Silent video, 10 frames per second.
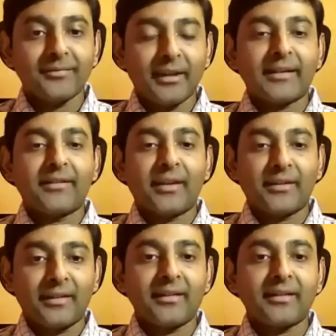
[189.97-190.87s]
that's
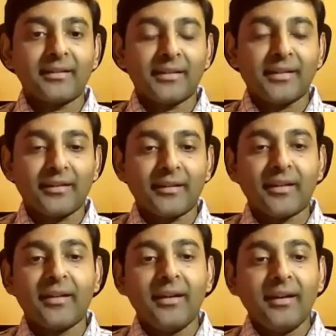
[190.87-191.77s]
interesting. That's interesting.
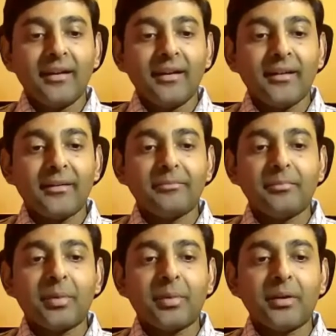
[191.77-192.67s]

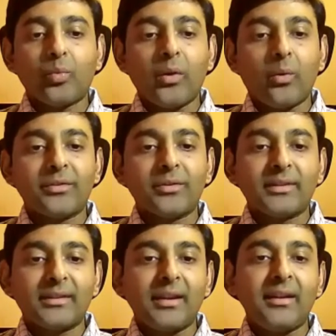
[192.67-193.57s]
But we also
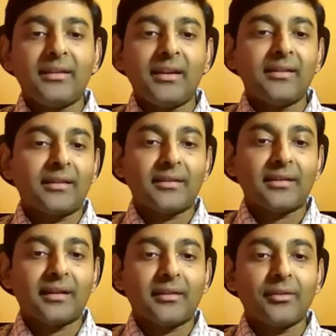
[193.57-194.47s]
see these
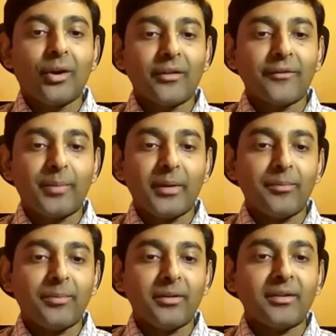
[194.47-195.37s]
days that a lot of
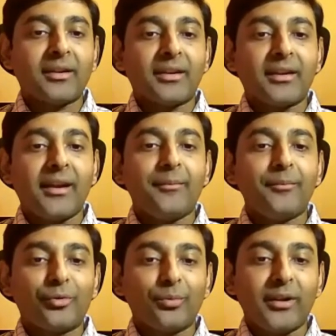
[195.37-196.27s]
people
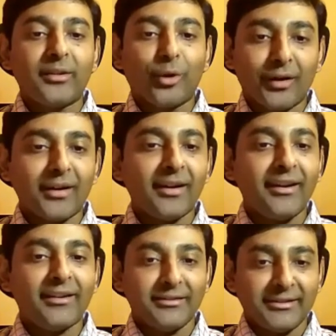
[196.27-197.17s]
claim to be thought
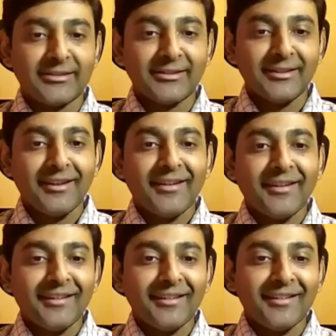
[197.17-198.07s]
leaders,
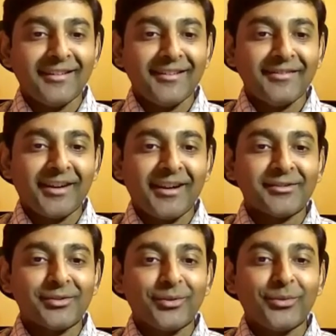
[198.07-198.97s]

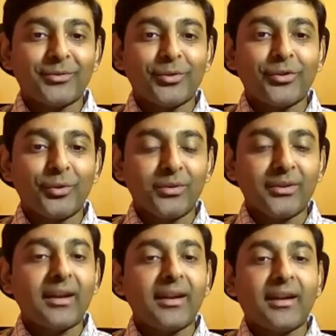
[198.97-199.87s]
right? So do you
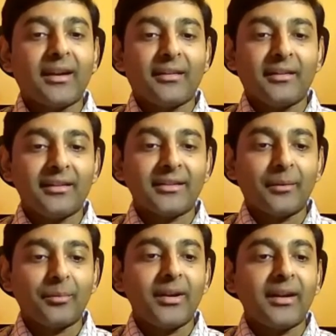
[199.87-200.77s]
think
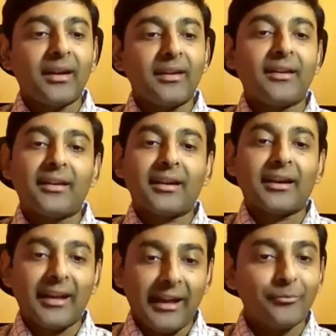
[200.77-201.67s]
somebody can
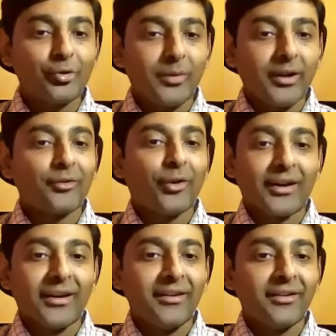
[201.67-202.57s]
claim to be a
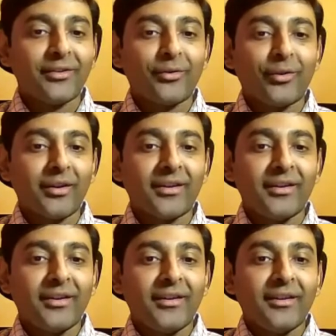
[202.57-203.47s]
thought leader, or
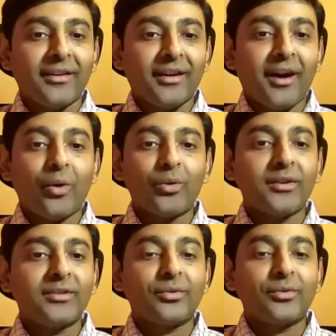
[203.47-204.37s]
how does